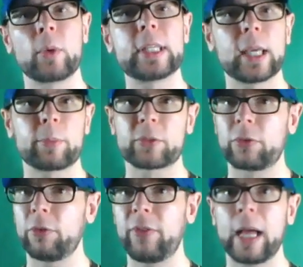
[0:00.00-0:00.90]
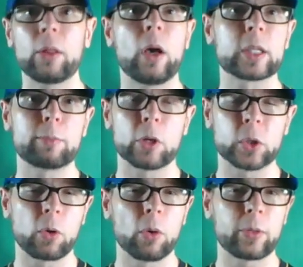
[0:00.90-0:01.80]
3 tips for fat loss,
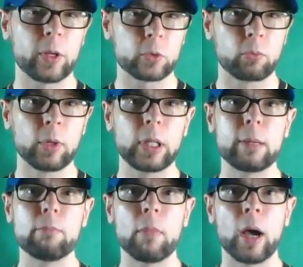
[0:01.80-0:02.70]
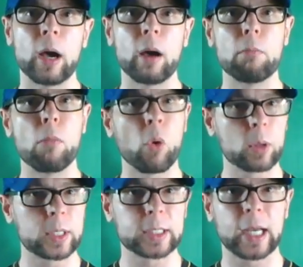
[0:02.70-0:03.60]
muscle growth, and it's really
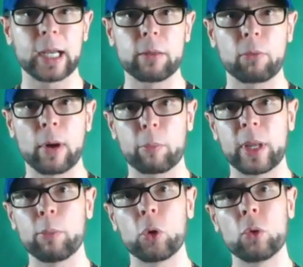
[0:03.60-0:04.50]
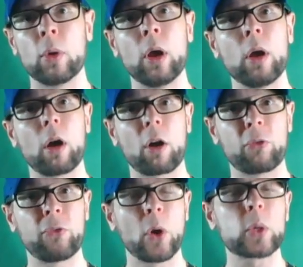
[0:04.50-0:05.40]
more designed around people who
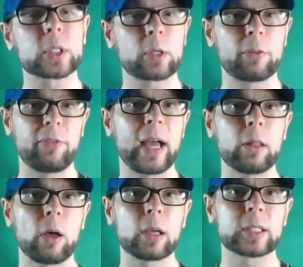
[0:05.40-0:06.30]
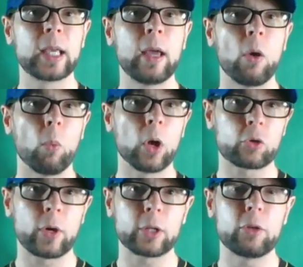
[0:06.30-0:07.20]
are focused on fat loss
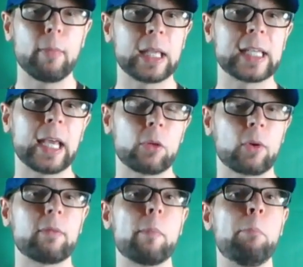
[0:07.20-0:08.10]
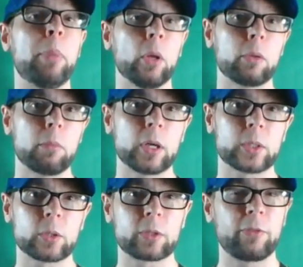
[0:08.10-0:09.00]
while trying to maintain or even build
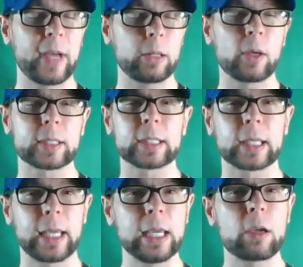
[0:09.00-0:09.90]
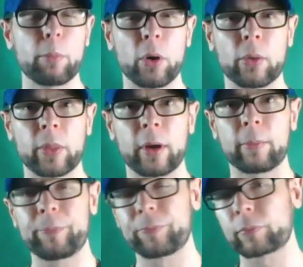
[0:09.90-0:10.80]
muscle. So fat loss is a key component
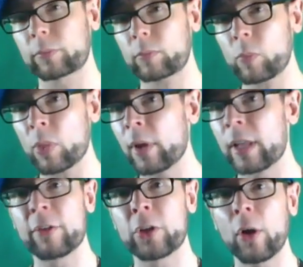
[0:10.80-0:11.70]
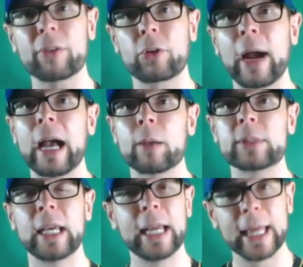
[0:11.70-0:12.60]
there. And if you're after
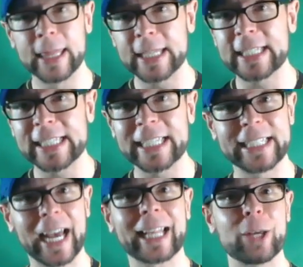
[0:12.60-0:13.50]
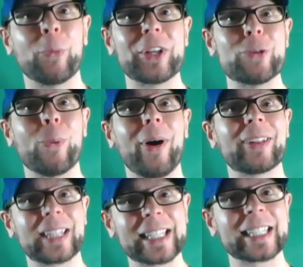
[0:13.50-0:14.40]
abs, this is exactly what you
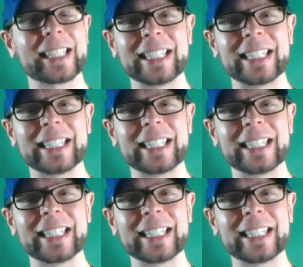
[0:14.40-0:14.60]
want. This